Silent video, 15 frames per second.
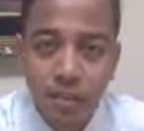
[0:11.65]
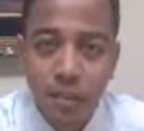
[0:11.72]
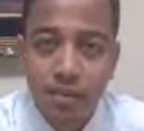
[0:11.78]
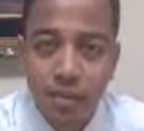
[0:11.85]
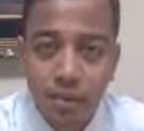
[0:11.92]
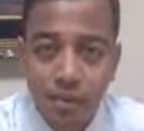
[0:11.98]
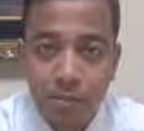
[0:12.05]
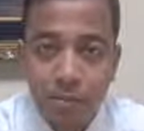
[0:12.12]

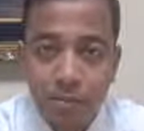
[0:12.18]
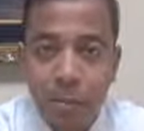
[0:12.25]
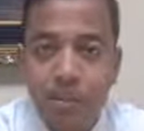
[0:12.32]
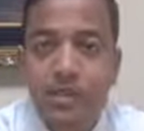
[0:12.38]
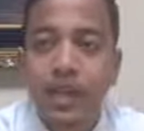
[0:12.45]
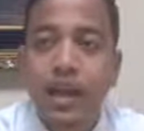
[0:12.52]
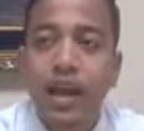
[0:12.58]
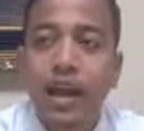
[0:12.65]
Company
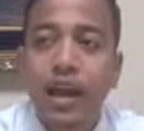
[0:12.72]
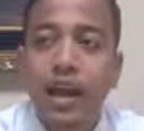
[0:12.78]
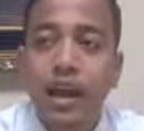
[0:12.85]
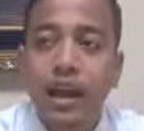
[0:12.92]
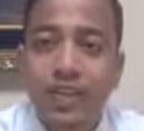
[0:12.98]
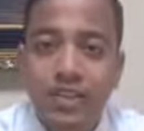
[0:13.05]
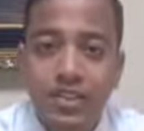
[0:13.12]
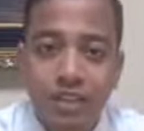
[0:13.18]

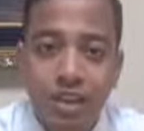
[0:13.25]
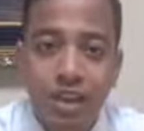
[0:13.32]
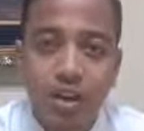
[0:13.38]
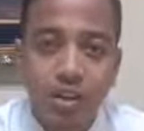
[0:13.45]
Limited as